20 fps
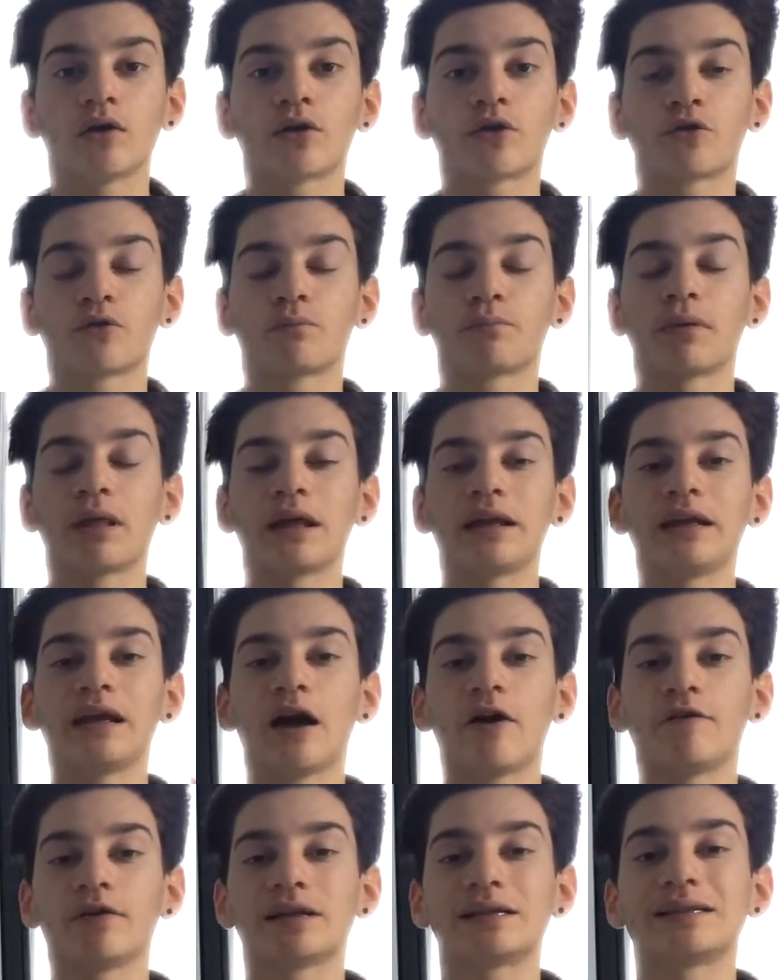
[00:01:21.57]
through plenty
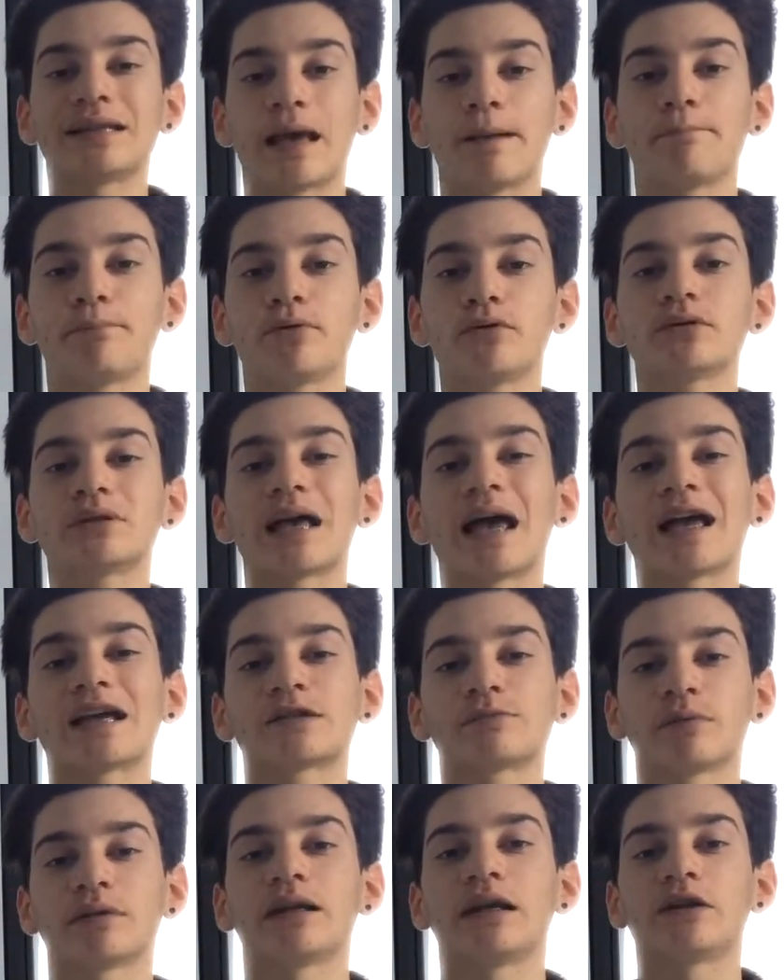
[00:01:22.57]
of examples,
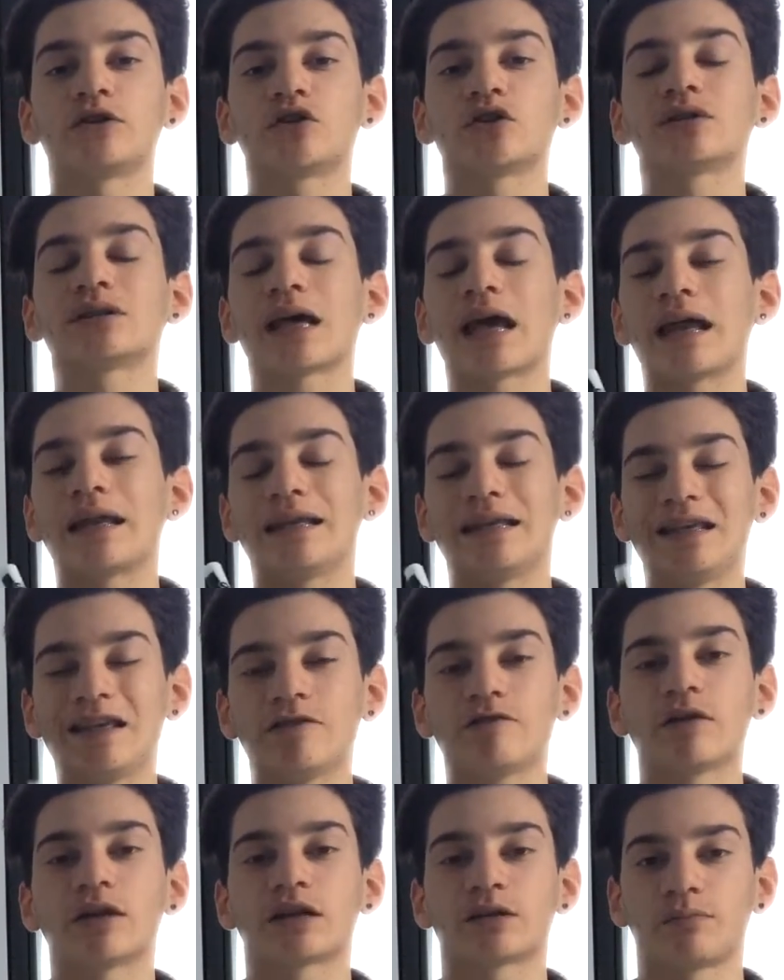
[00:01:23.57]
explanations, and
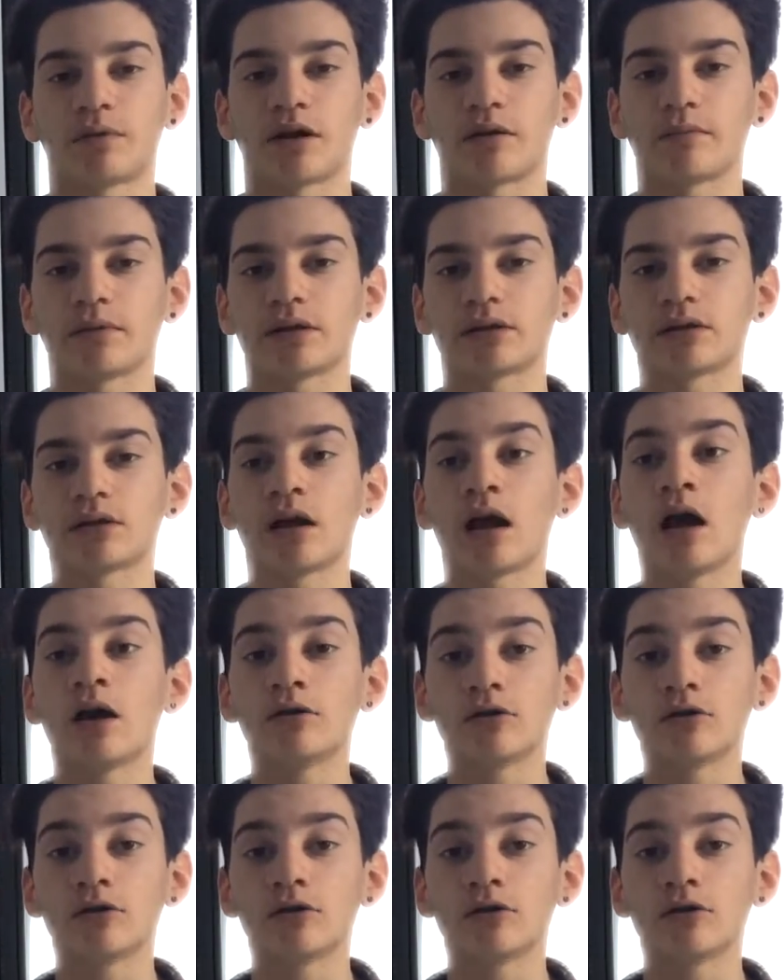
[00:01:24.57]
even experiments.